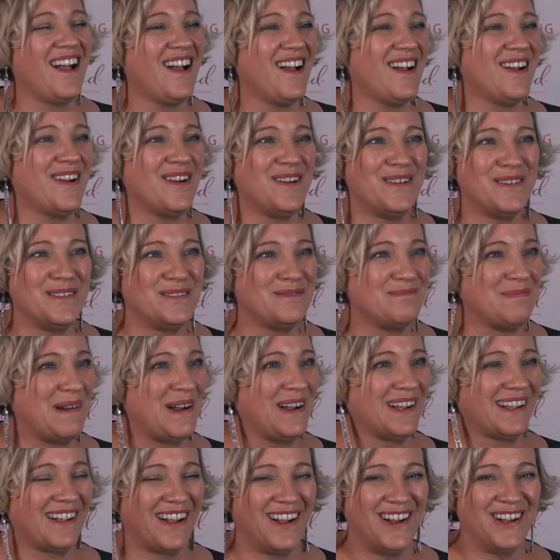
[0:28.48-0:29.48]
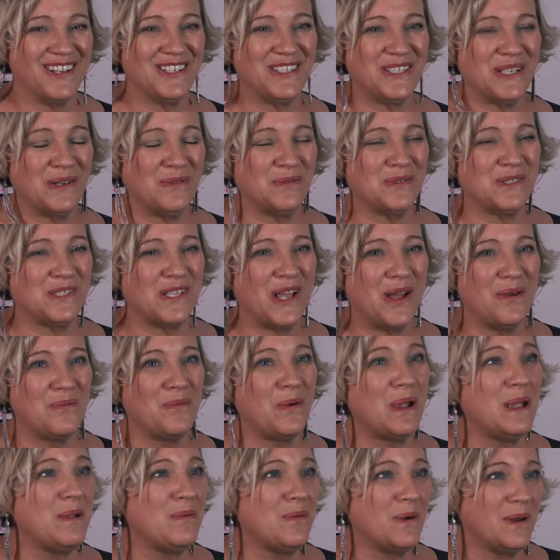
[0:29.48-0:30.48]
Oh my gosh. So
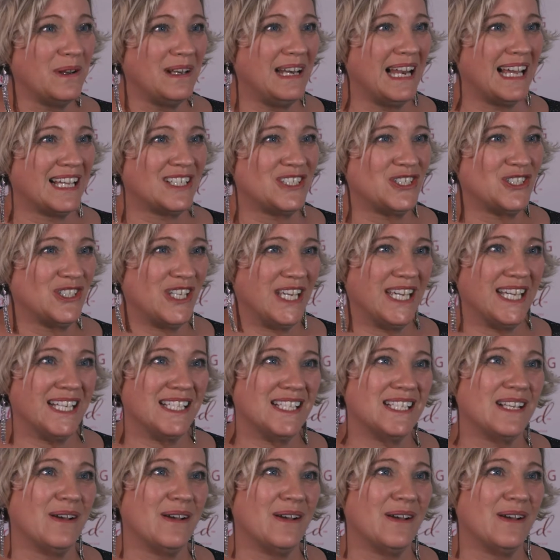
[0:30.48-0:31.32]
we won last year,